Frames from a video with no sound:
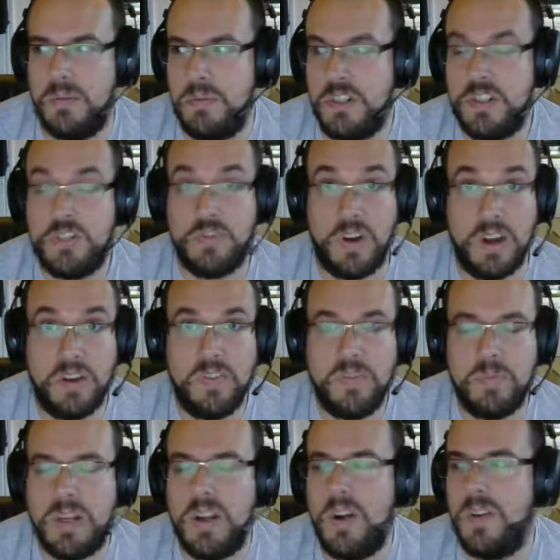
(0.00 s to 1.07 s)
strength,
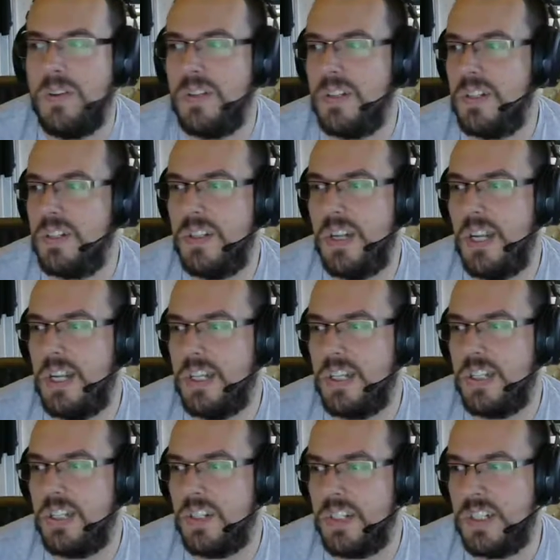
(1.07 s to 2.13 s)
because it's
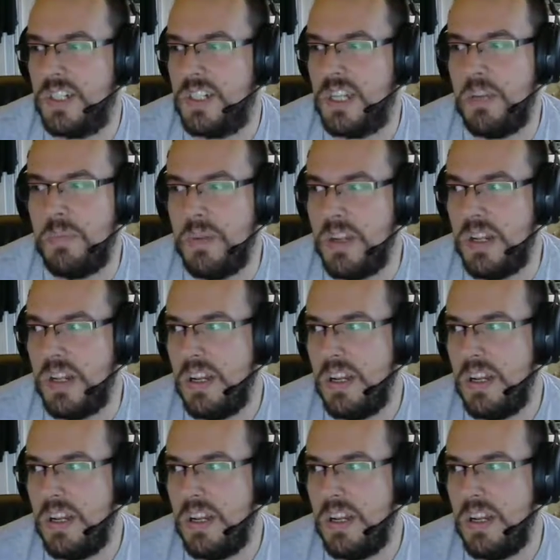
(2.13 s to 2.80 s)
just the CPU.